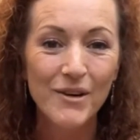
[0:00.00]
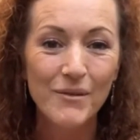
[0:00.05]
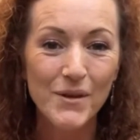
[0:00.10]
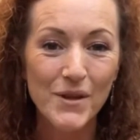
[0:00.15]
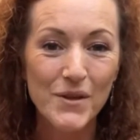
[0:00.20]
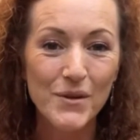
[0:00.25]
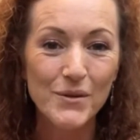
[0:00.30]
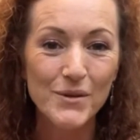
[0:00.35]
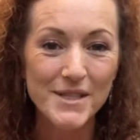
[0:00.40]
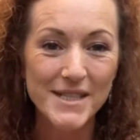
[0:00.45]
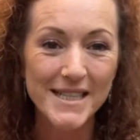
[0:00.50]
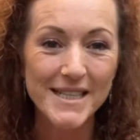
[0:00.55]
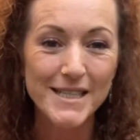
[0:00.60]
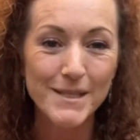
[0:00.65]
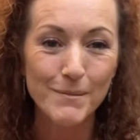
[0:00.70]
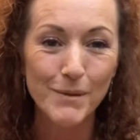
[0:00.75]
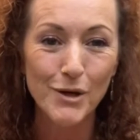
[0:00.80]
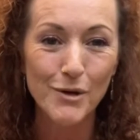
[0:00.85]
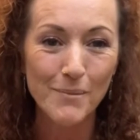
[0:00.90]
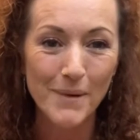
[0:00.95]
with your
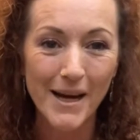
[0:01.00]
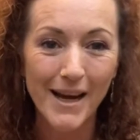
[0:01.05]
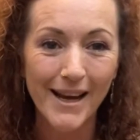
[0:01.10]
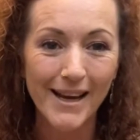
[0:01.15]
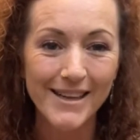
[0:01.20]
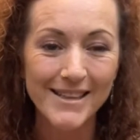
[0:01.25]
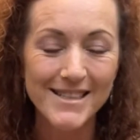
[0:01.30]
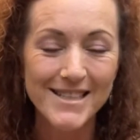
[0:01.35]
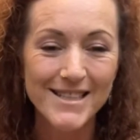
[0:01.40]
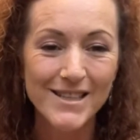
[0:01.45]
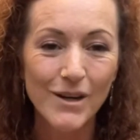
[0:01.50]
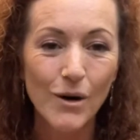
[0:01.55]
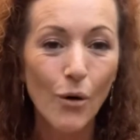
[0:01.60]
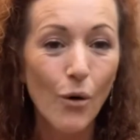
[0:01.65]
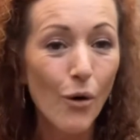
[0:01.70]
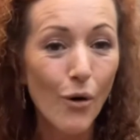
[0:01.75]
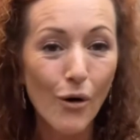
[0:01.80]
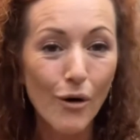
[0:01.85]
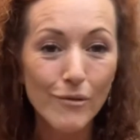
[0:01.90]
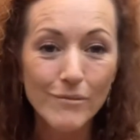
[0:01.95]
Dixie Belle paint
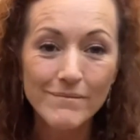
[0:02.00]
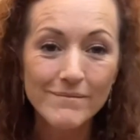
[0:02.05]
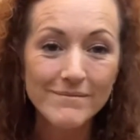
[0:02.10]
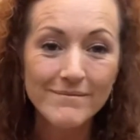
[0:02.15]
or